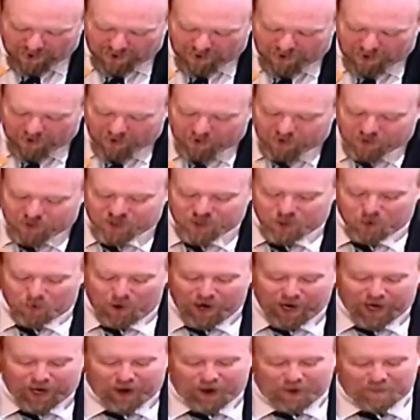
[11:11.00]
Did you
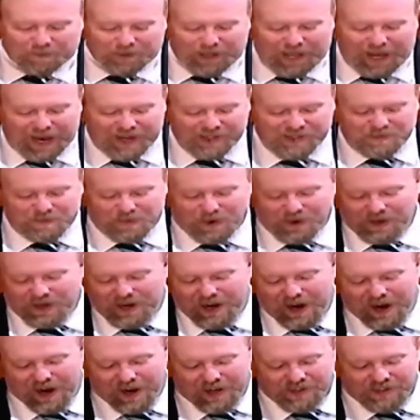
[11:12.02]
wake up last
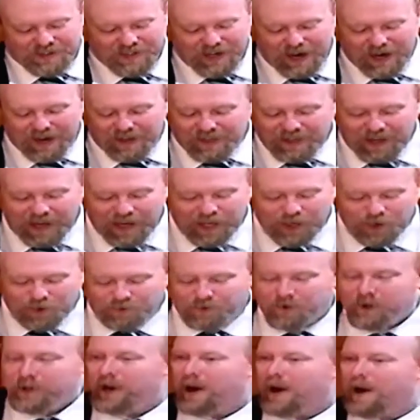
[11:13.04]
Monday and say, "Thank you
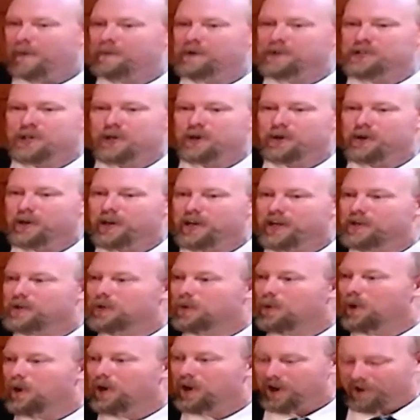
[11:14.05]
for the opportunity to
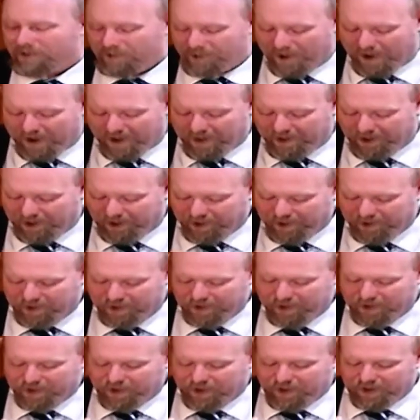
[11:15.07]
work, Father.
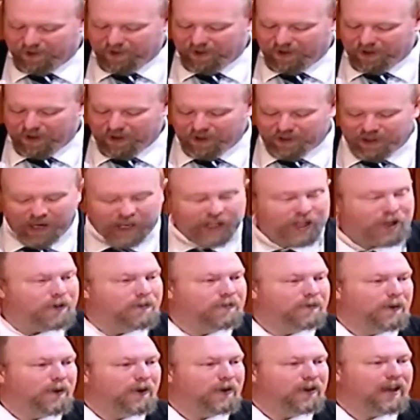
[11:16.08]
Thank you
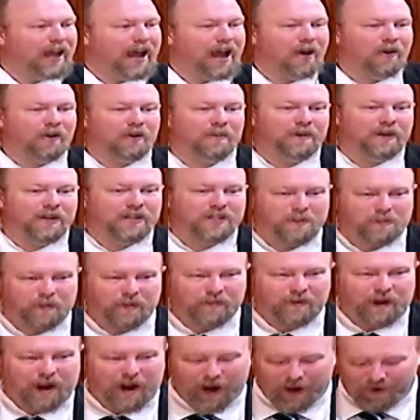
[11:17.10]
for allowing me to
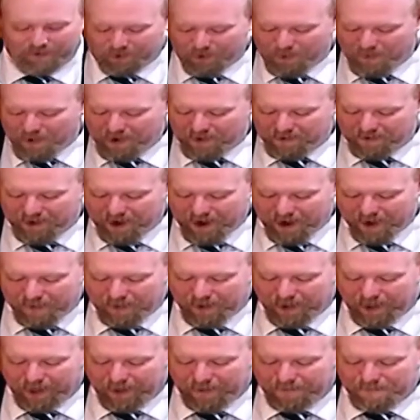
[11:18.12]
provide for my
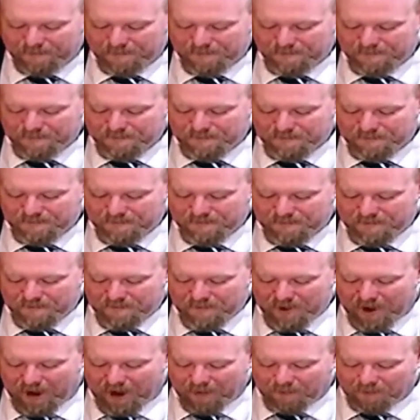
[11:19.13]
family.
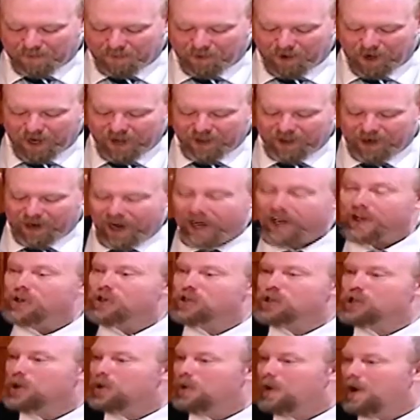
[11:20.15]
I pray that I can
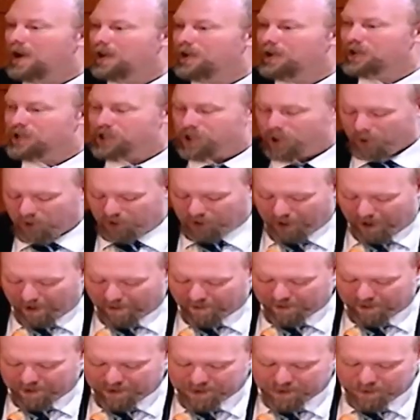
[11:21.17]
show others your
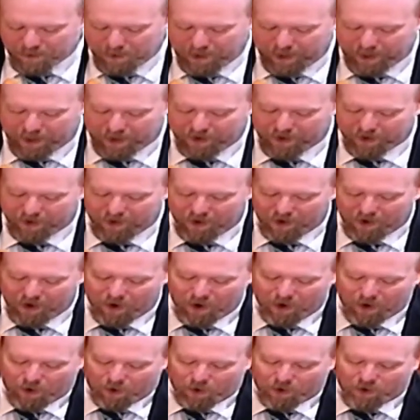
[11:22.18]
love this week"?
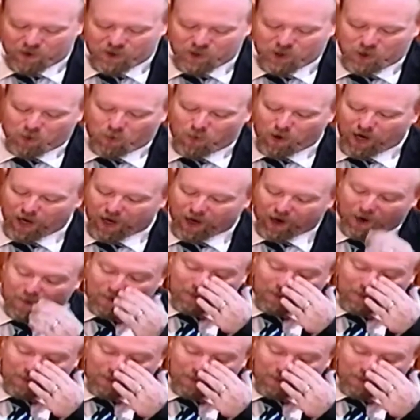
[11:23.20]
Or did you wake up and